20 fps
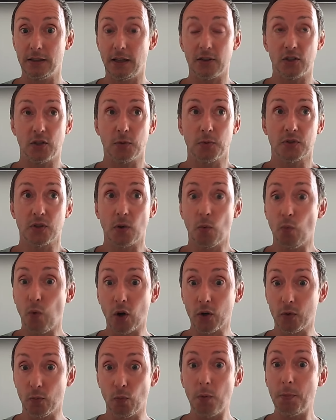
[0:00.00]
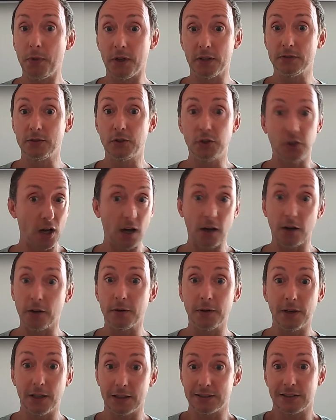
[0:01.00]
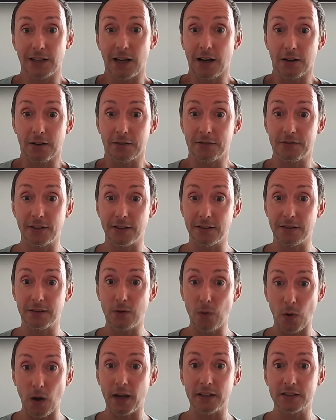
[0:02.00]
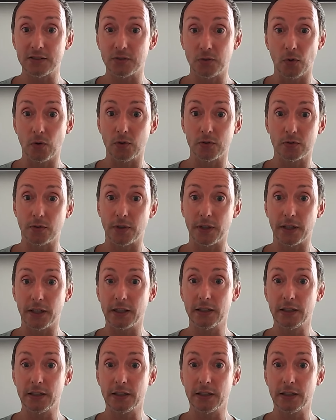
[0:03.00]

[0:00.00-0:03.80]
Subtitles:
a one-woman show herself. Quite extraordinary.